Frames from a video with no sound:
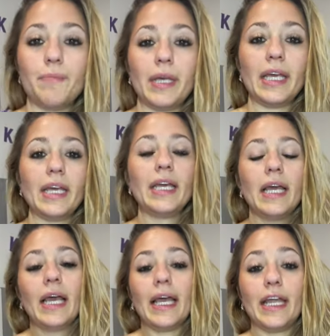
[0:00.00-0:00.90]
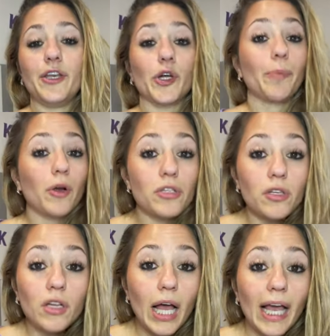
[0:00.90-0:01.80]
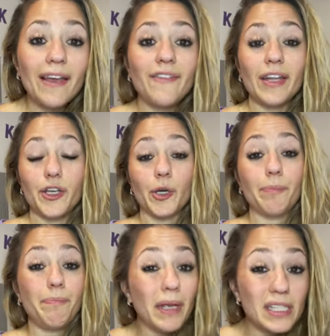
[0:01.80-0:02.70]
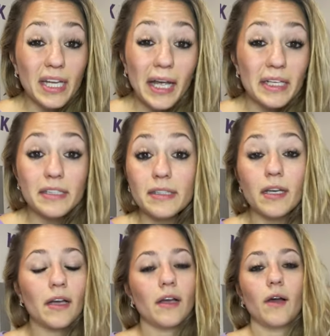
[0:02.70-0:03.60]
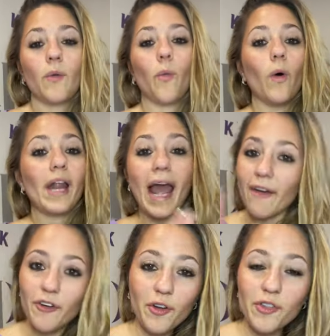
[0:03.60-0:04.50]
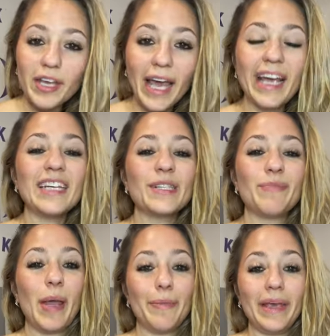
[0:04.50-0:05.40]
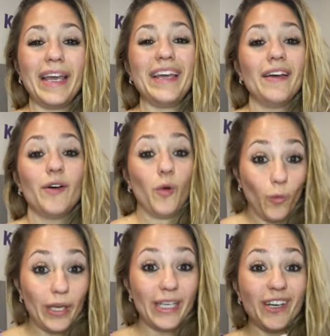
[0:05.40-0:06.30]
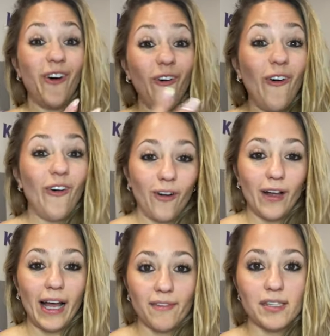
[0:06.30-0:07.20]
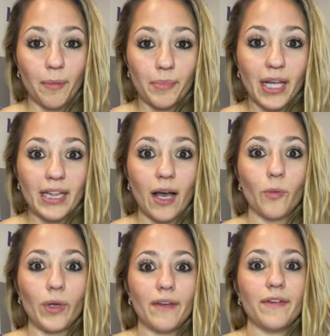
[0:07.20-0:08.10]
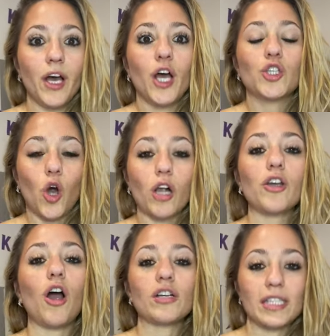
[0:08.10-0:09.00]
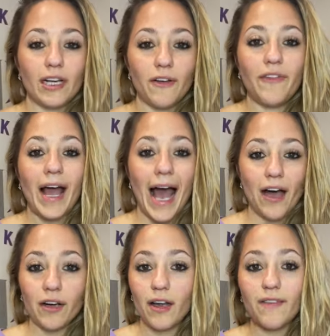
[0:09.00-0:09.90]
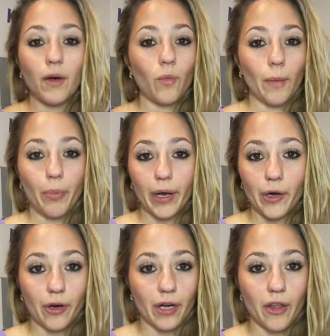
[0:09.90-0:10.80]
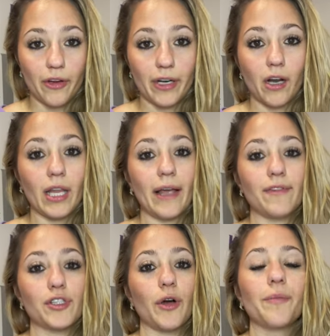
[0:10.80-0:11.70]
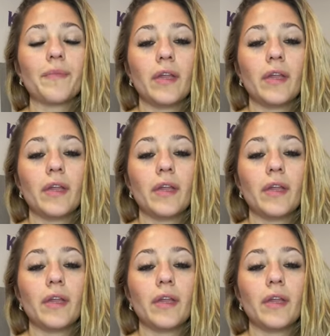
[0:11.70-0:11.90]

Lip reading: be in your personal life, in your business, whatever the case may be. We all have something that we've talked ourselves out of at one point or another in our life. So